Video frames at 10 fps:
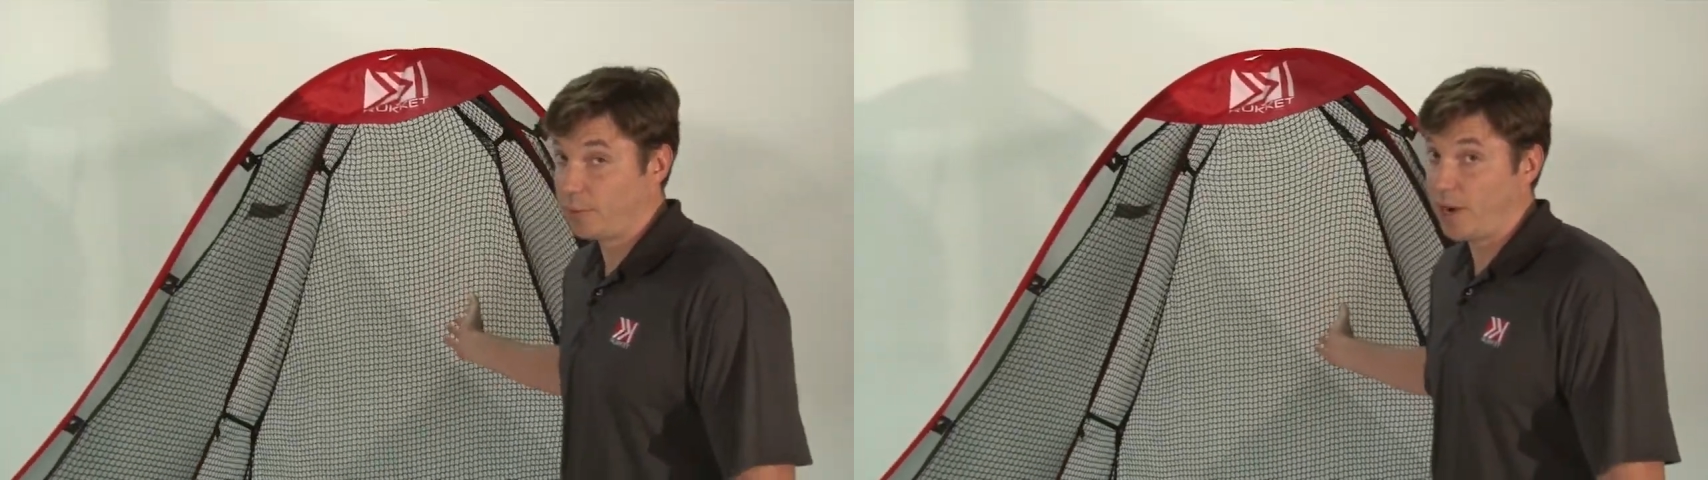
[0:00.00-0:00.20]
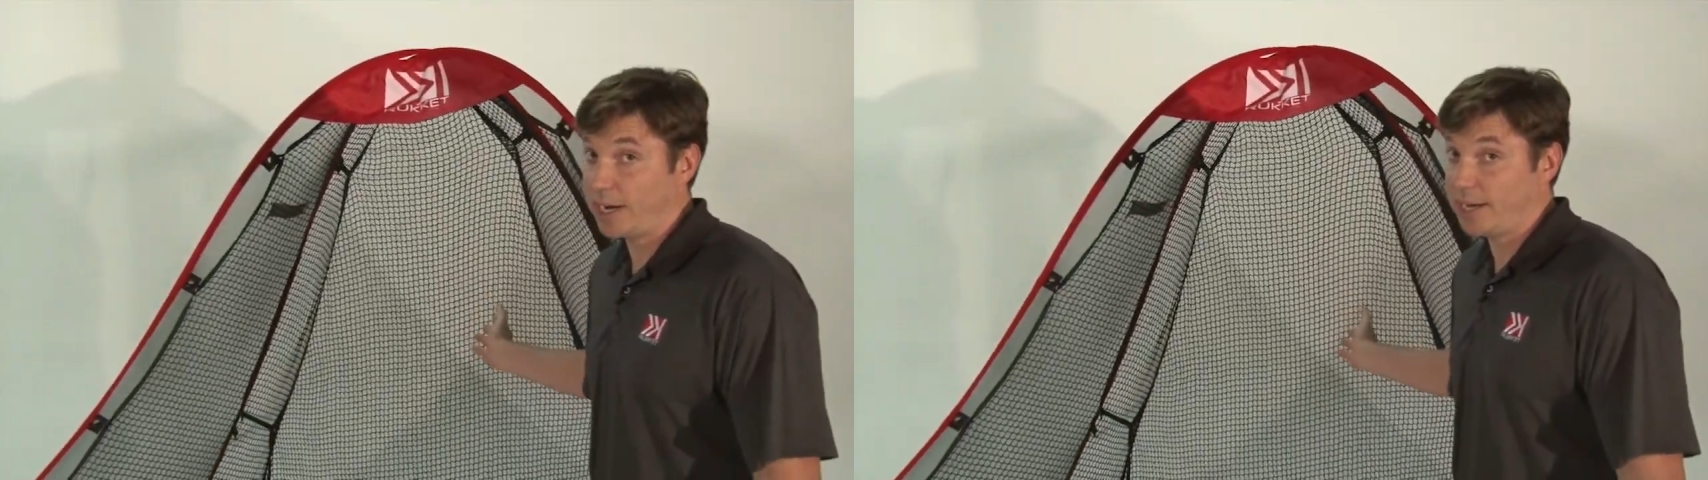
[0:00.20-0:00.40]

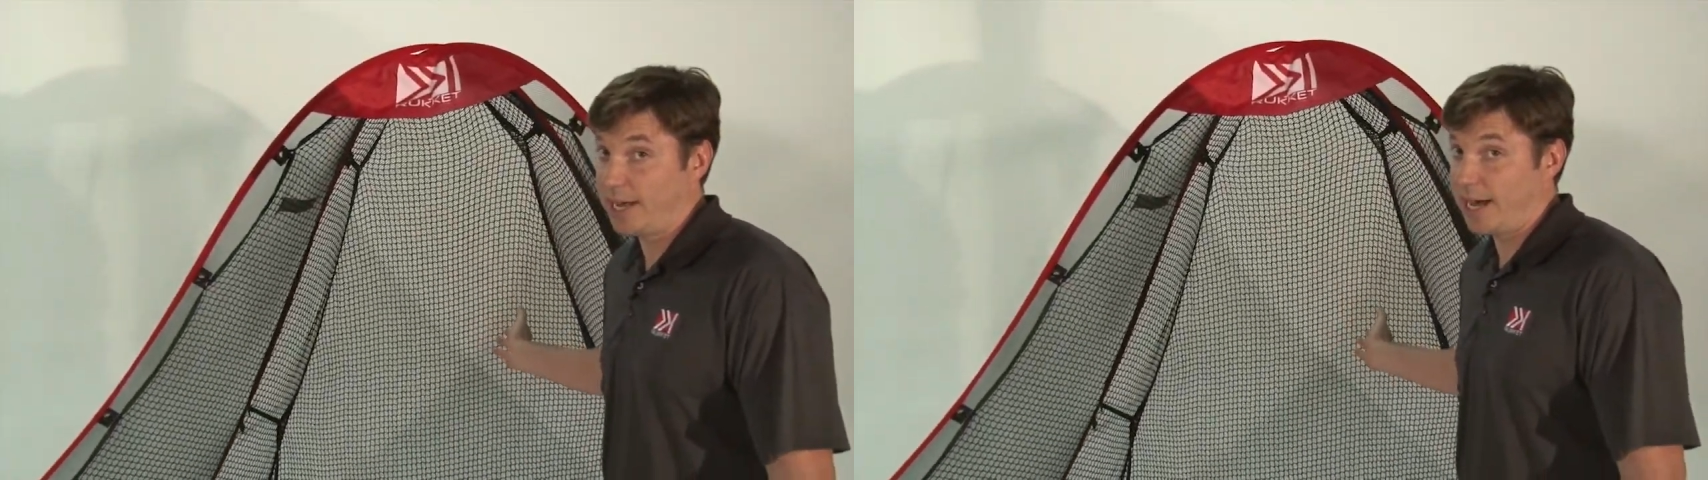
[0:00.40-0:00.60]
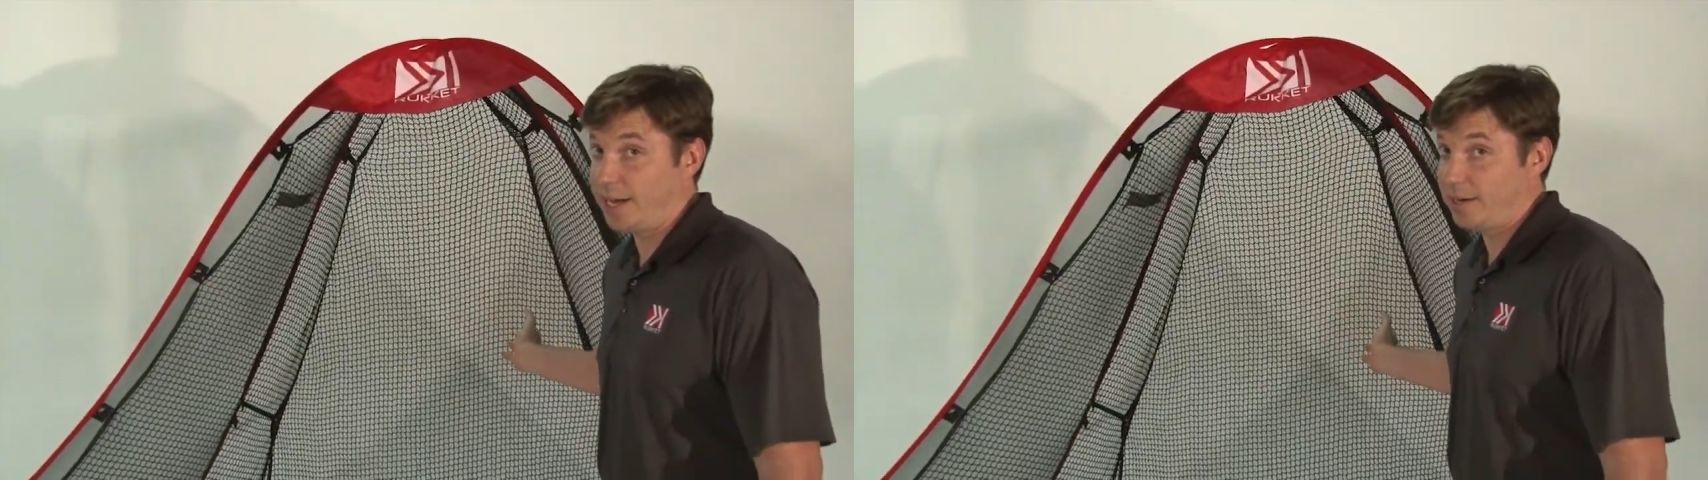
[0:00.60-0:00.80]

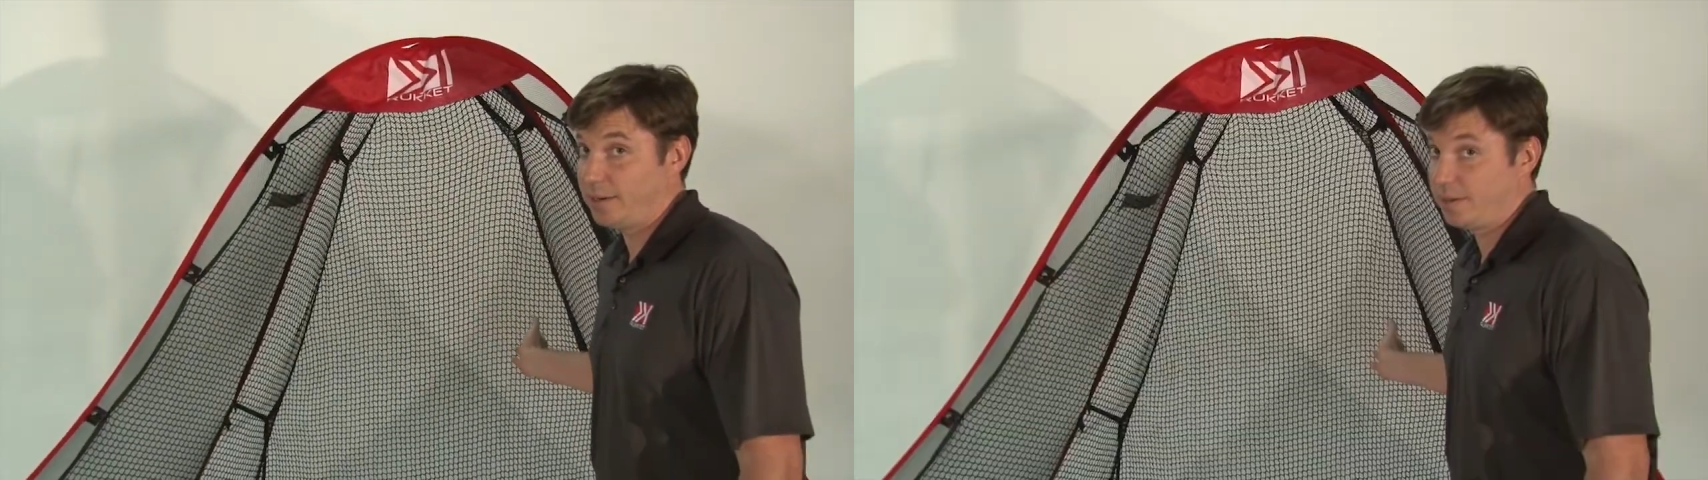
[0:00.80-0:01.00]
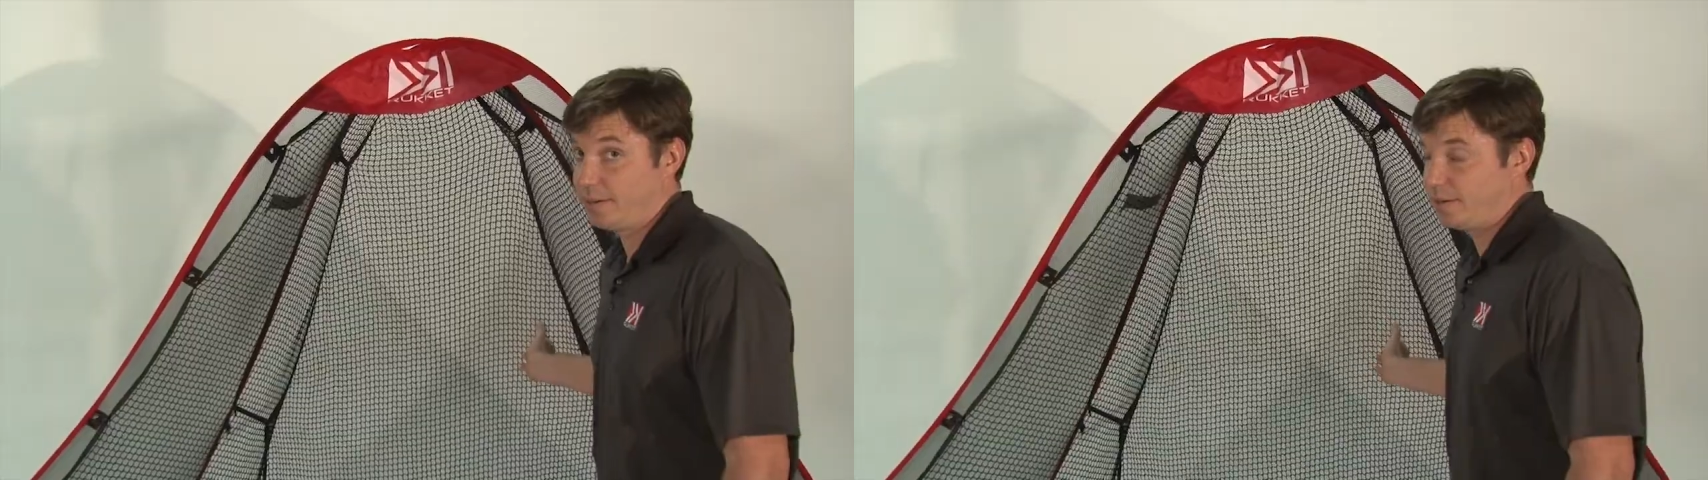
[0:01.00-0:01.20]
RuckNet
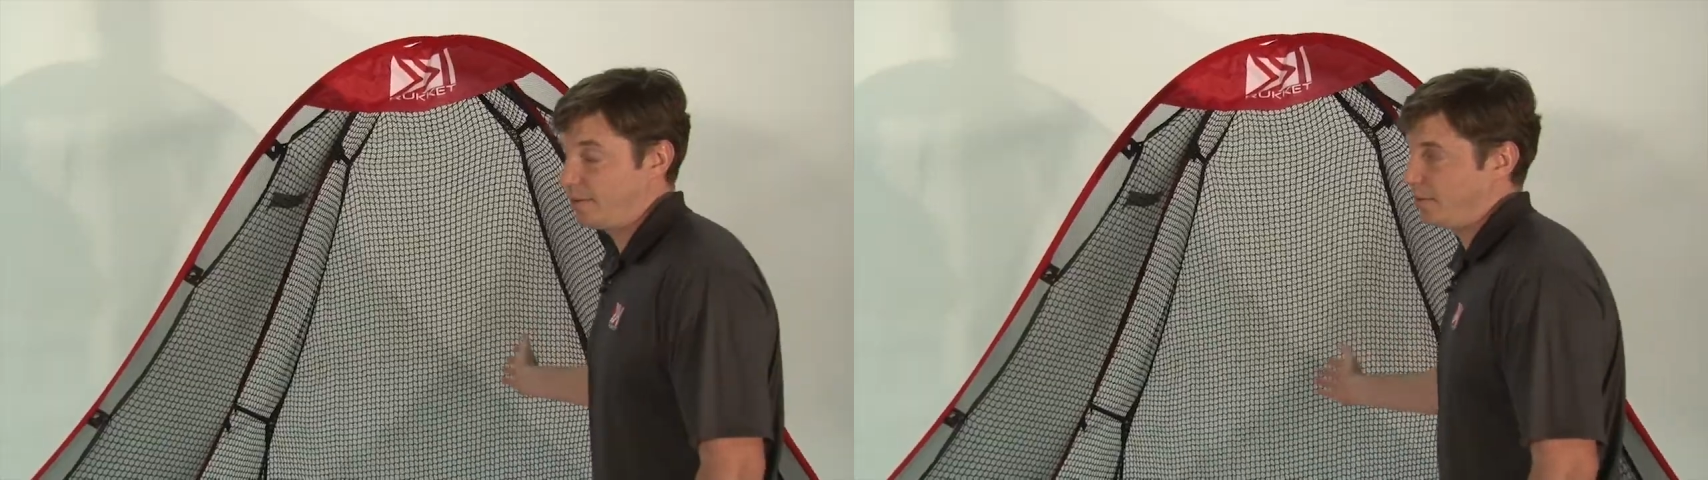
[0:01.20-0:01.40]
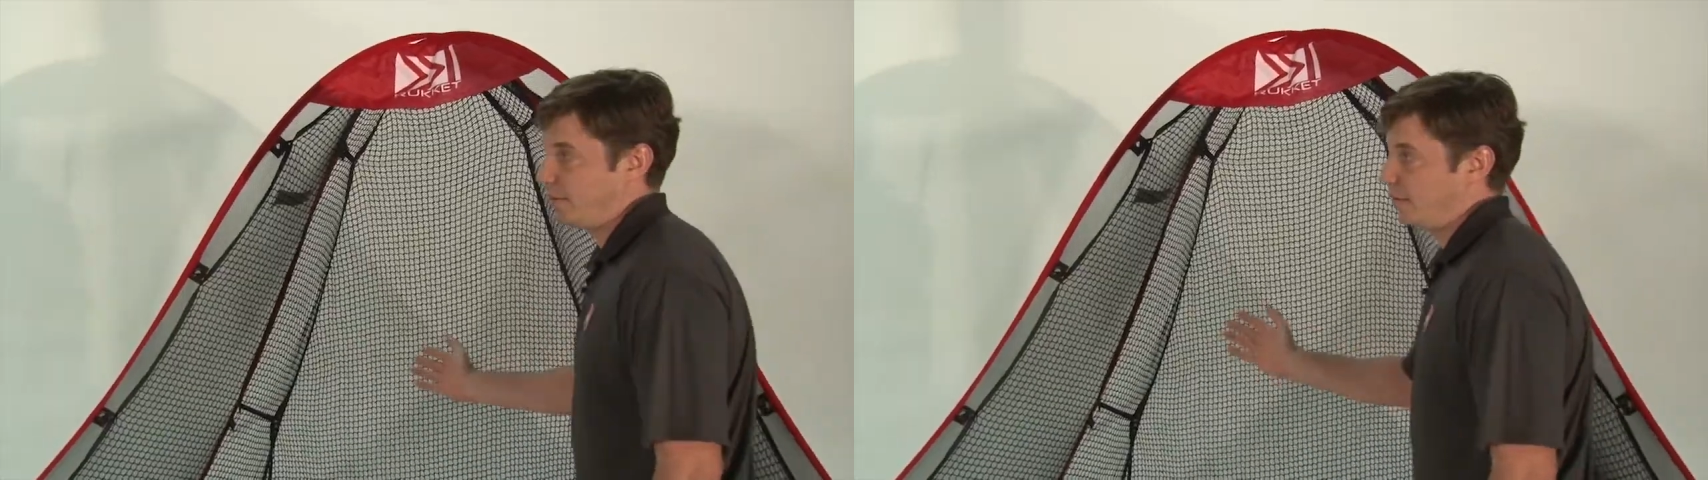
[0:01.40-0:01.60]

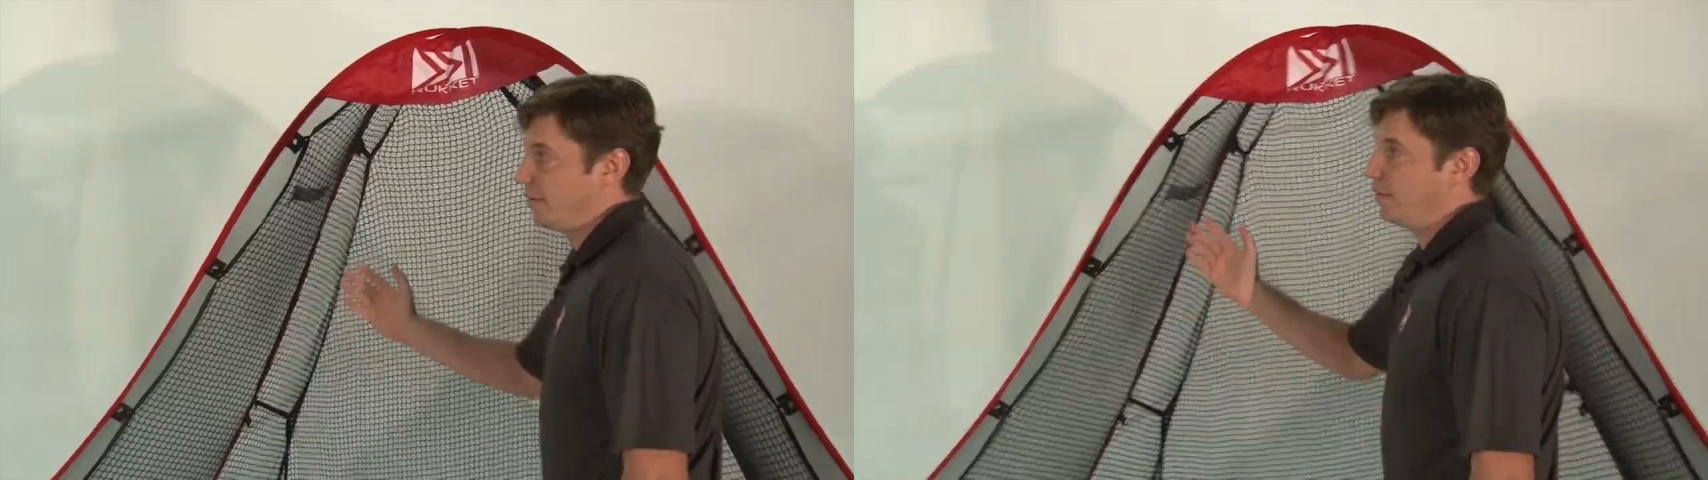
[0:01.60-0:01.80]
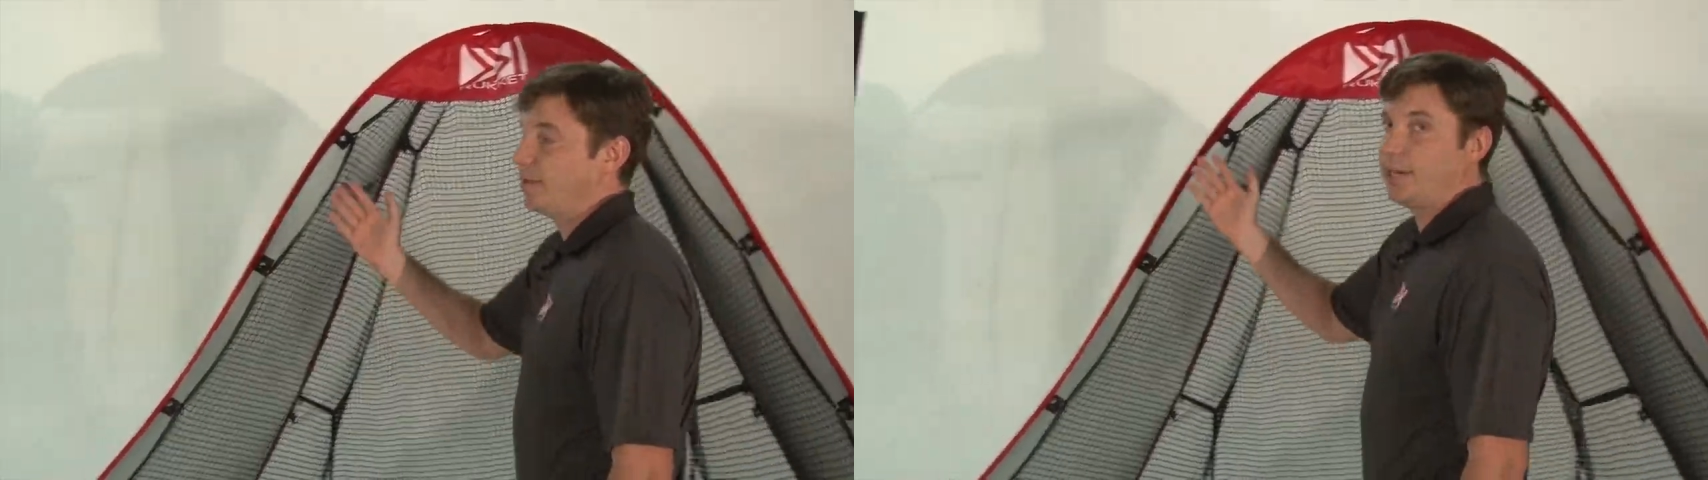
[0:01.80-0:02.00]

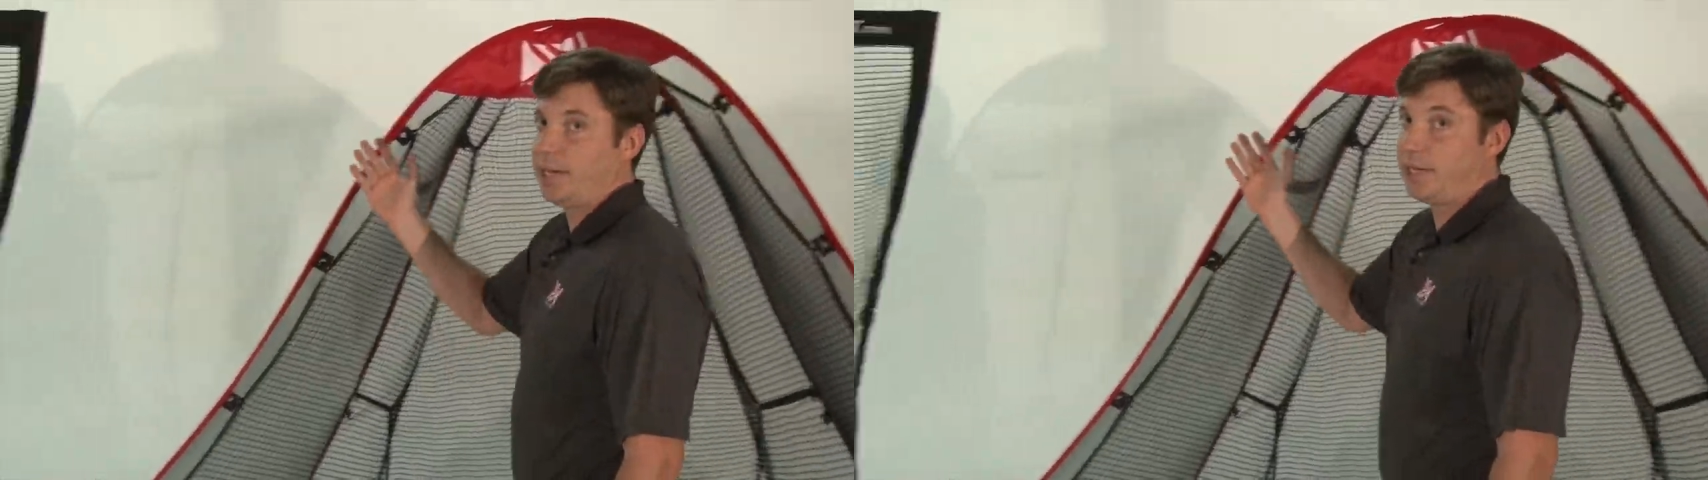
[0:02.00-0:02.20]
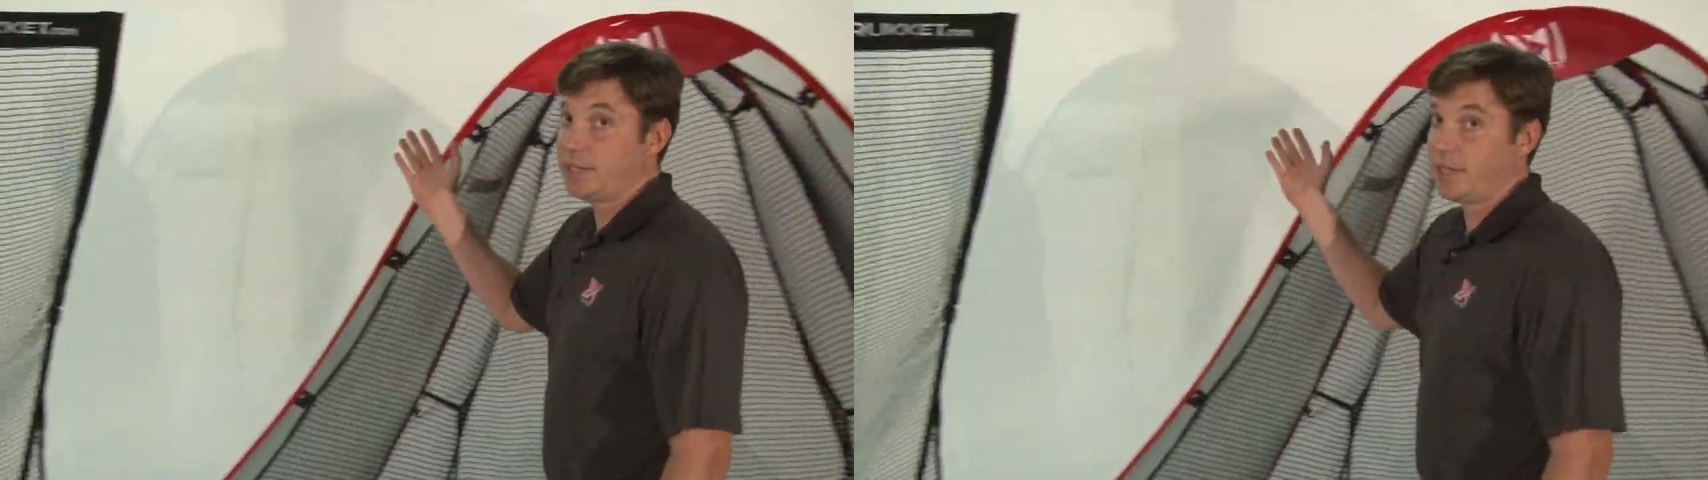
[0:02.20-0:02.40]
into